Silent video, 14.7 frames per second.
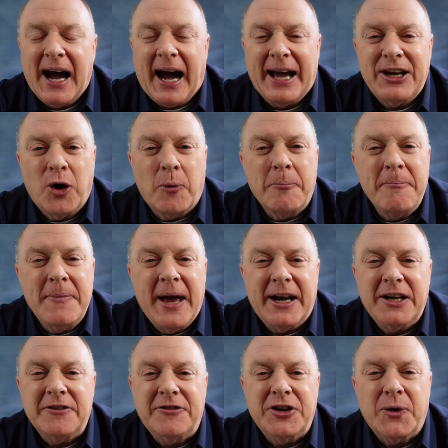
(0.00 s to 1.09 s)
I know
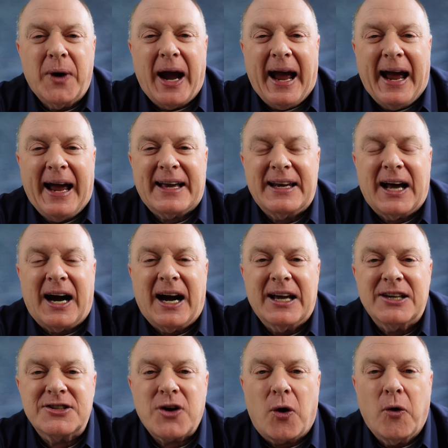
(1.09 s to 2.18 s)
many of you
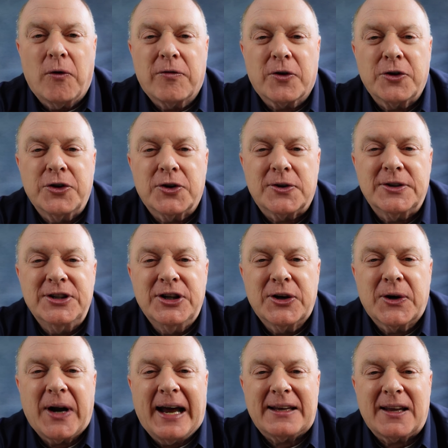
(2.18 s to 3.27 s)
agonize over your
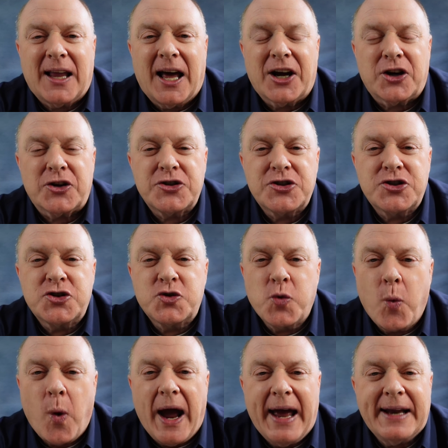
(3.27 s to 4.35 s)
year-end letter,
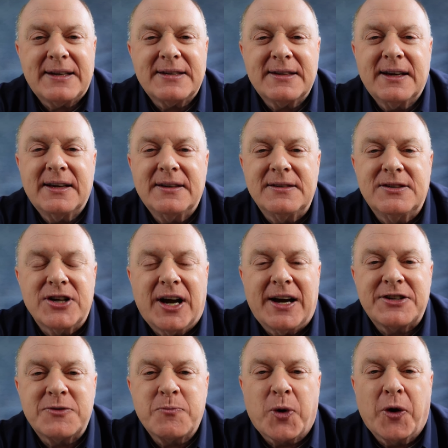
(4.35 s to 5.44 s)
sweat
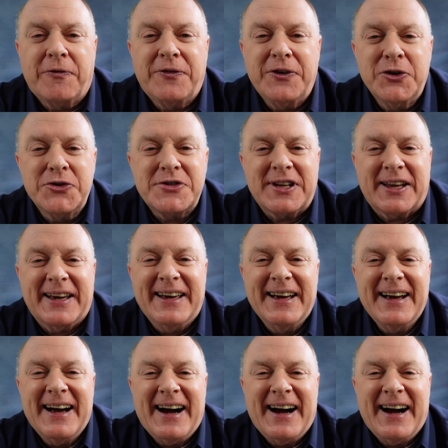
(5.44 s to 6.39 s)
just profusely